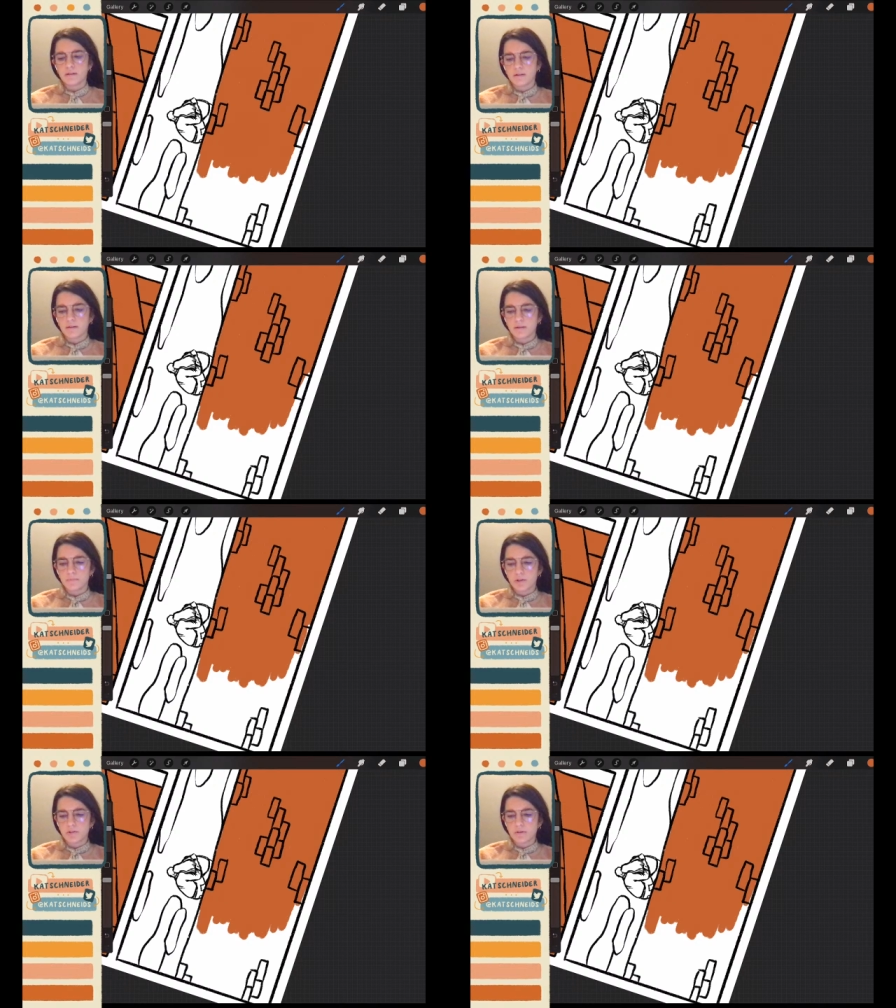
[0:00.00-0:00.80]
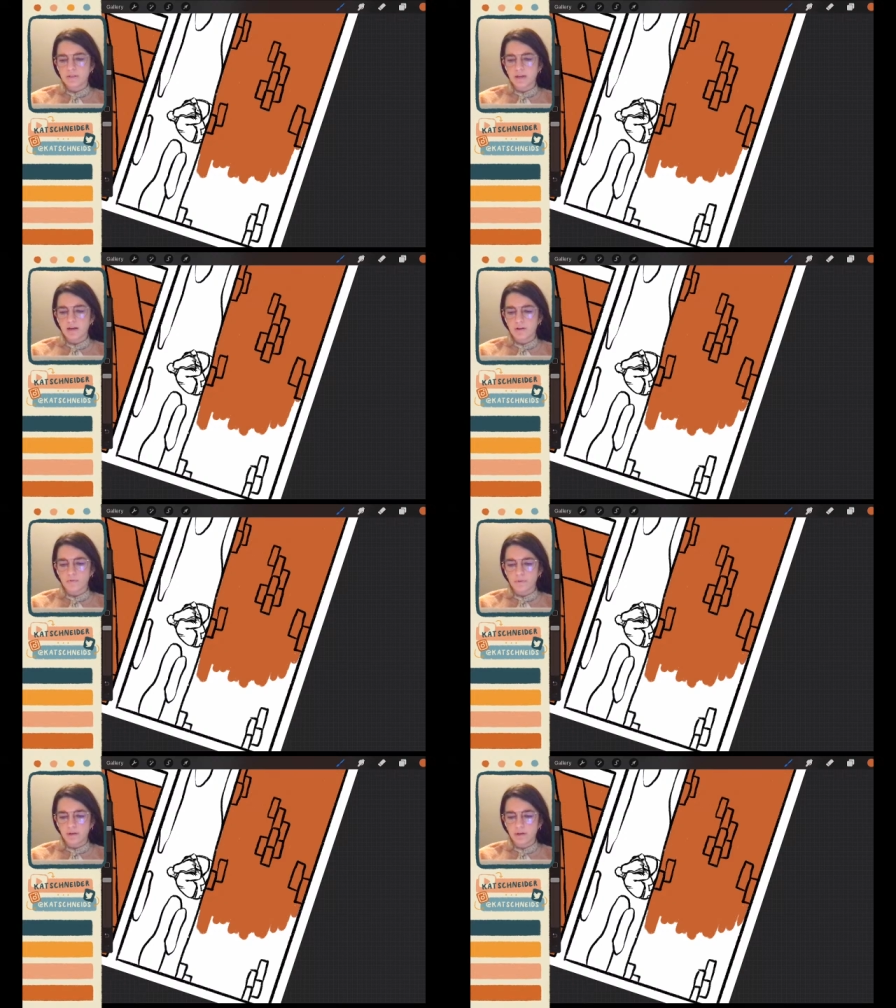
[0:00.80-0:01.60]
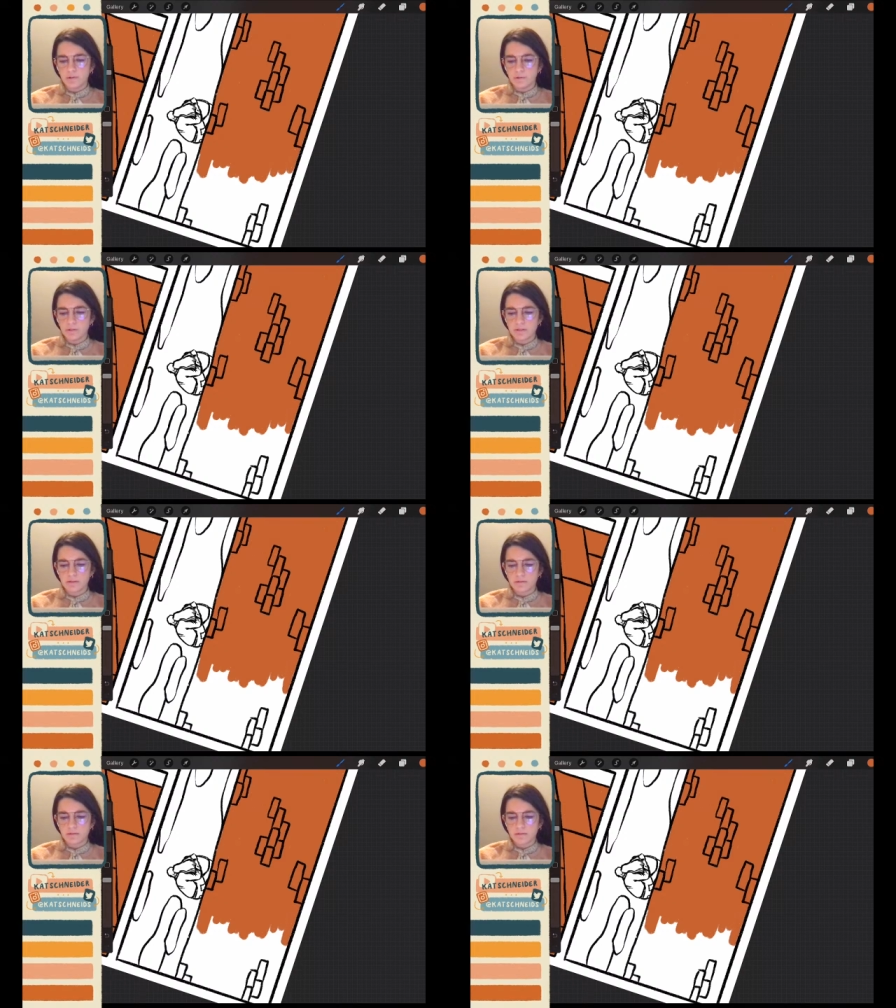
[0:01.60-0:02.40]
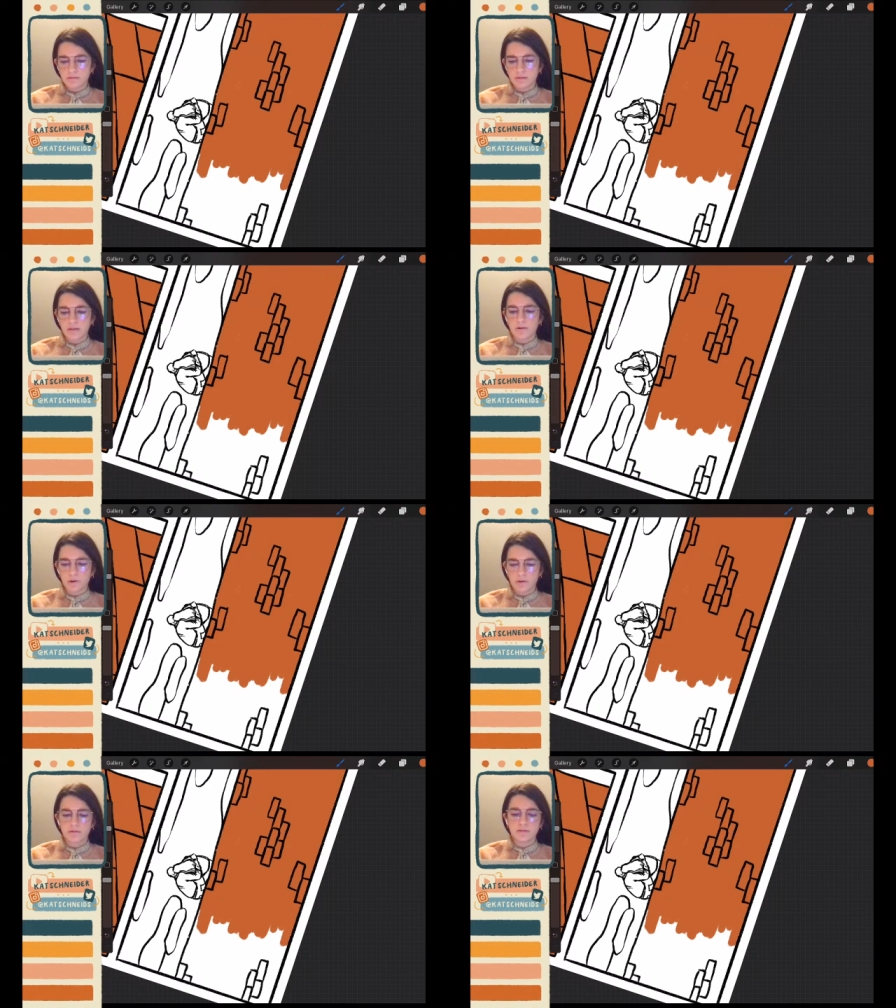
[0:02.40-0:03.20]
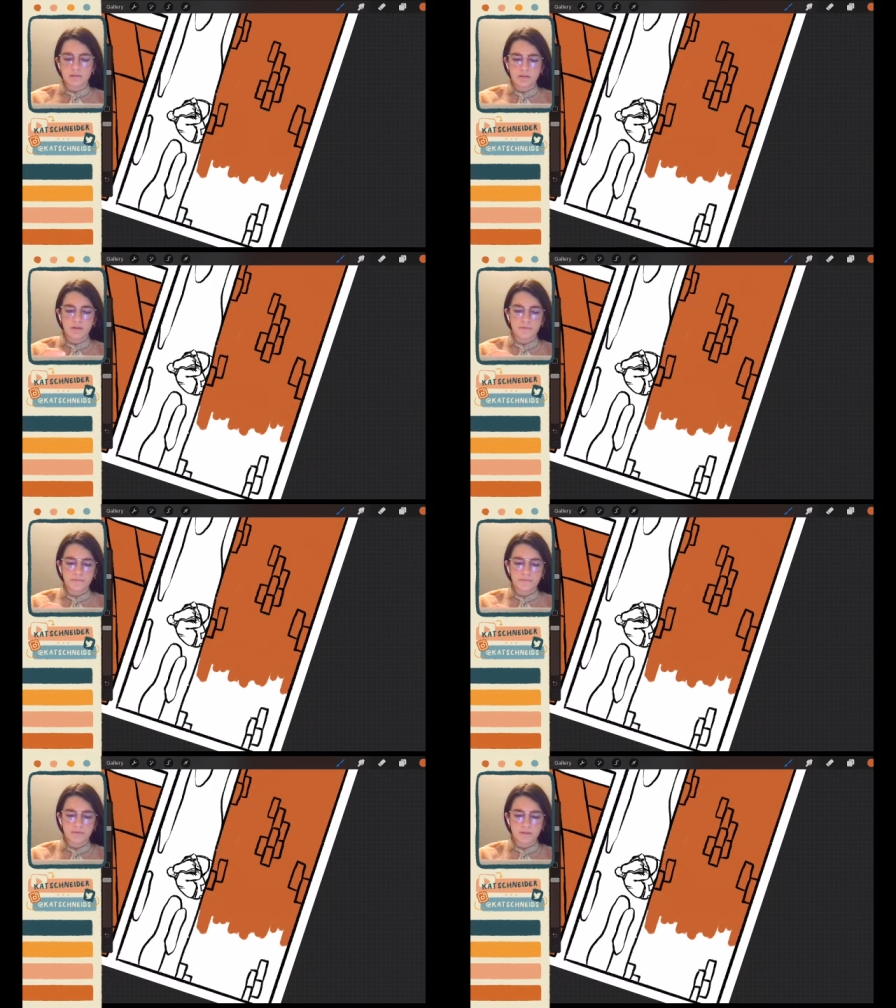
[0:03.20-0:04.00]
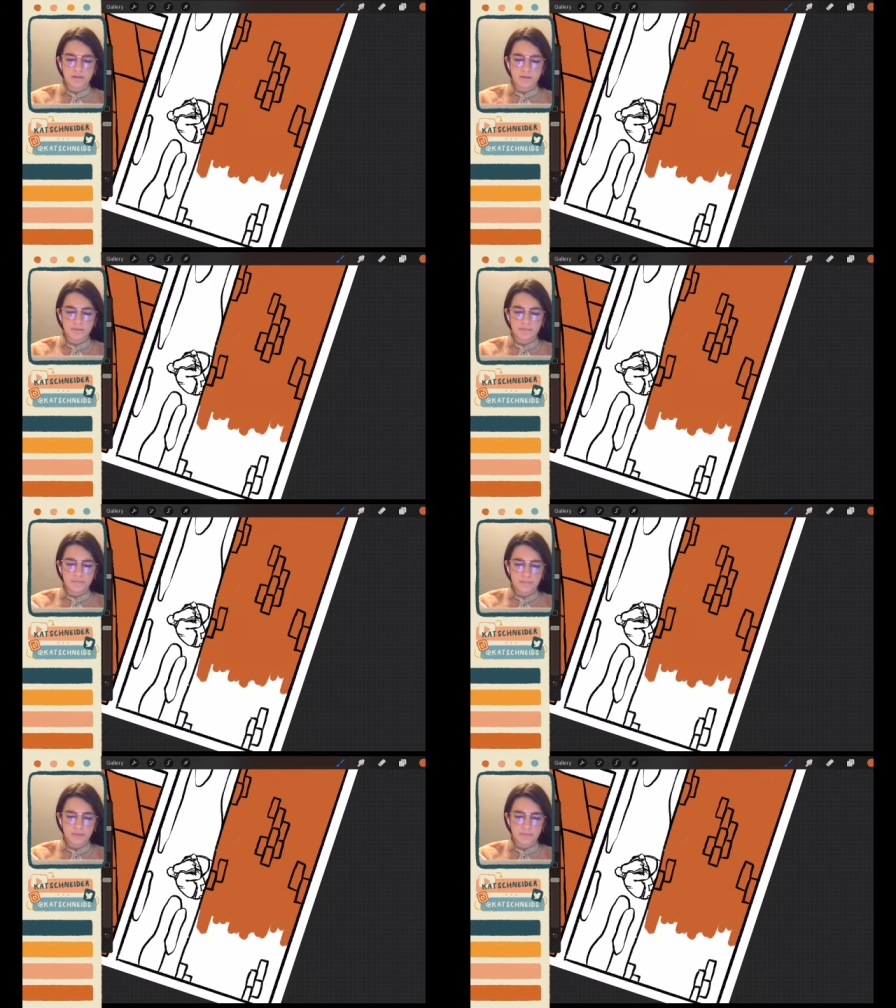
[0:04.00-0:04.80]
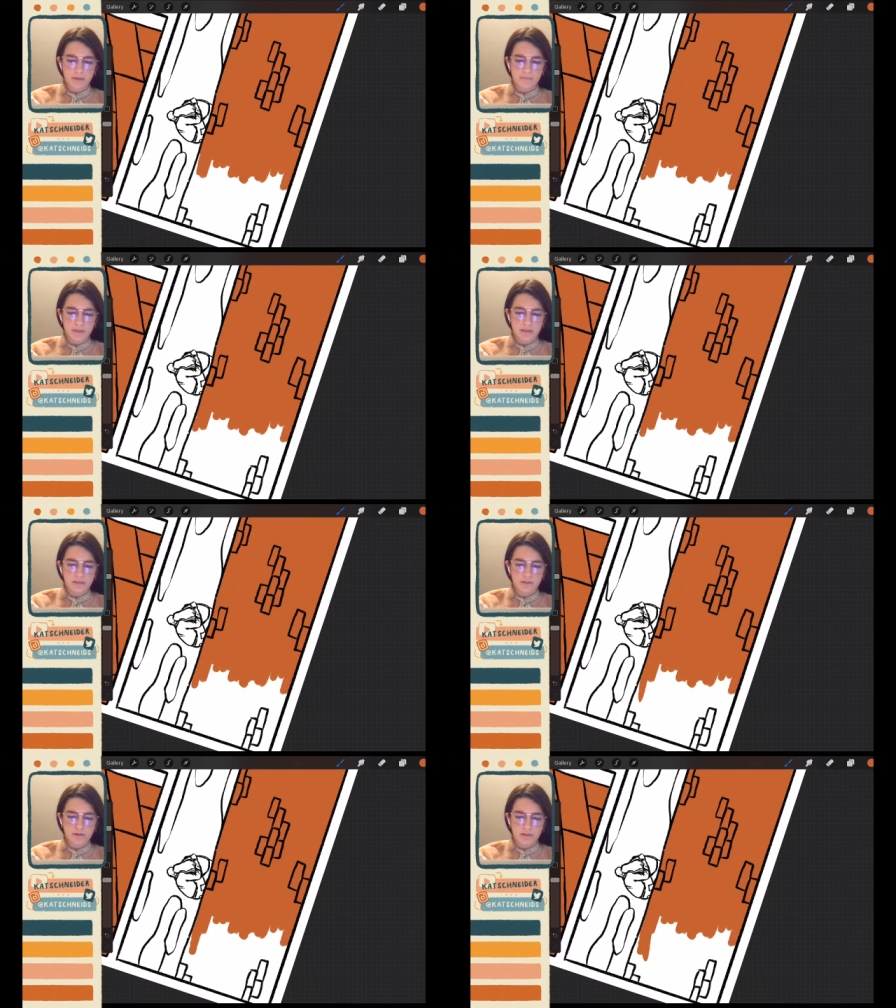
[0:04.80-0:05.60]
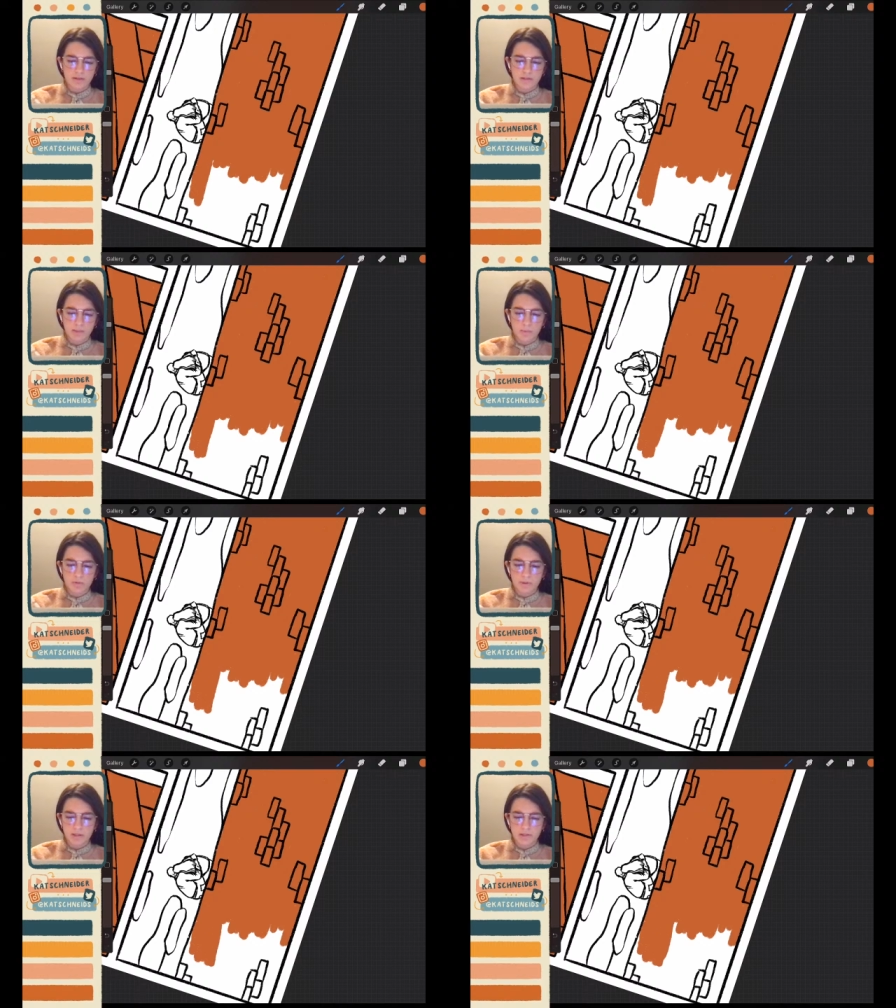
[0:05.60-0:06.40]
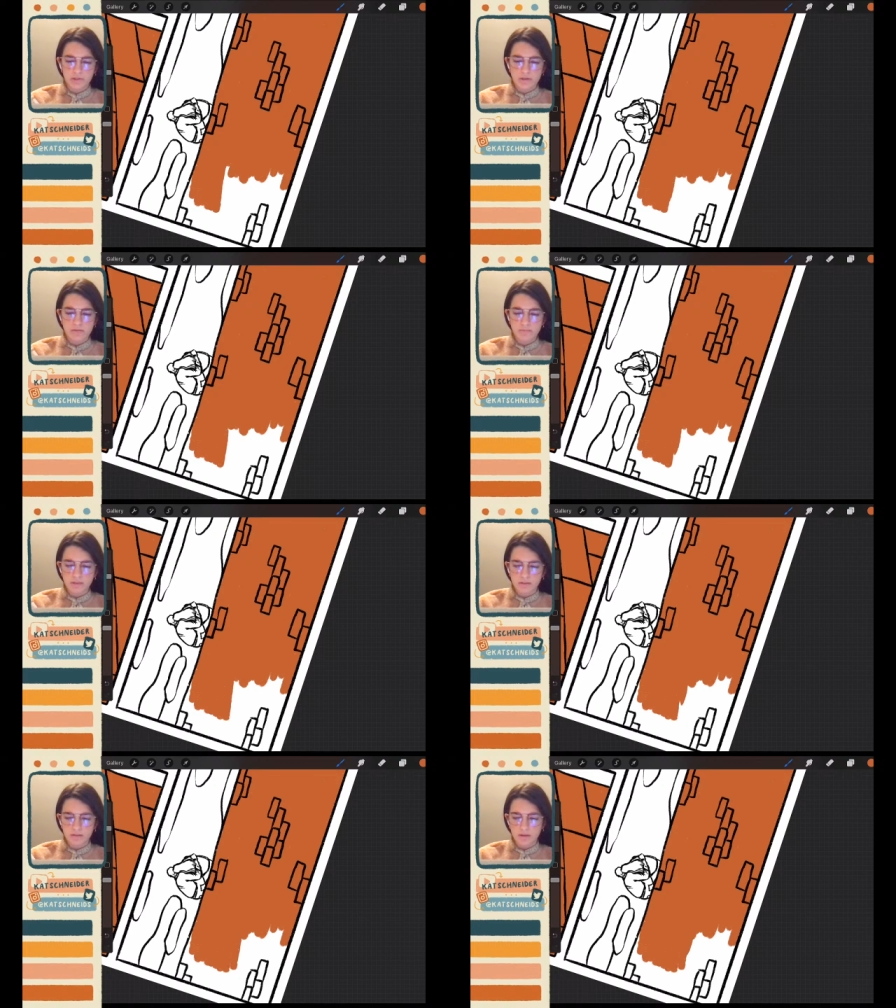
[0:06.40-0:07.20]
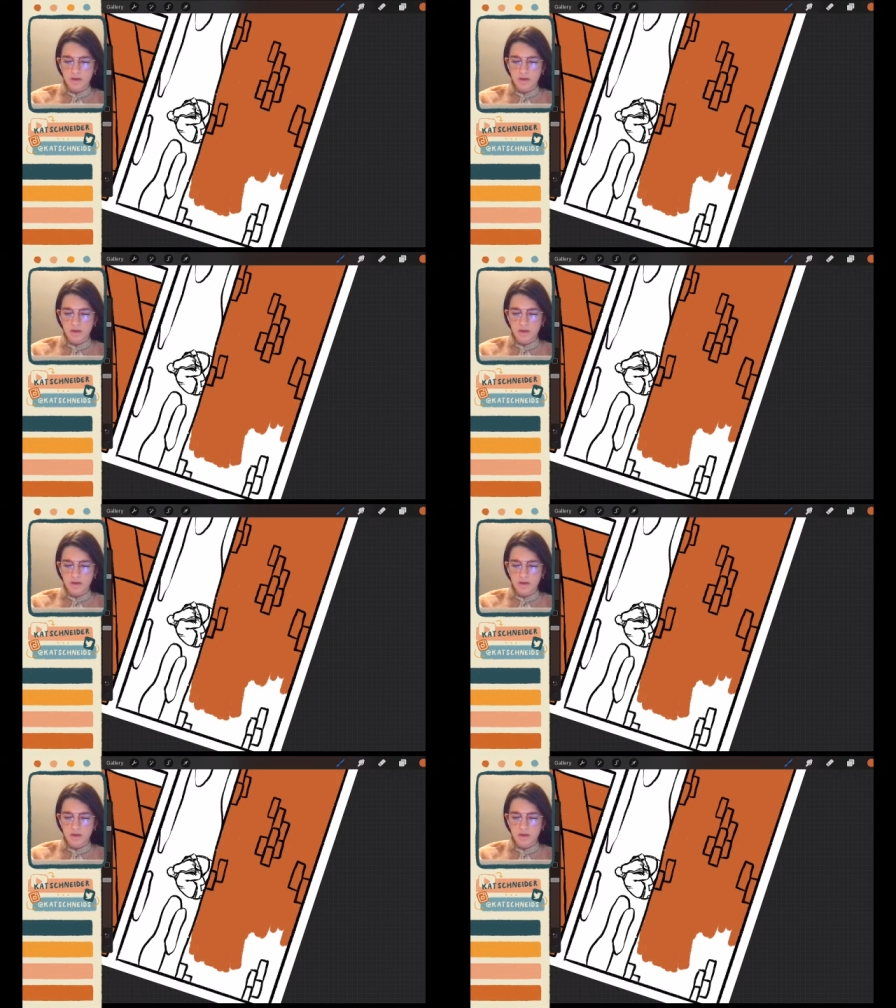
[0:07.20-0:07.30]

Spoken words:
the because you can tag your videos like art and stuff. It might be easier to stumble upon streams.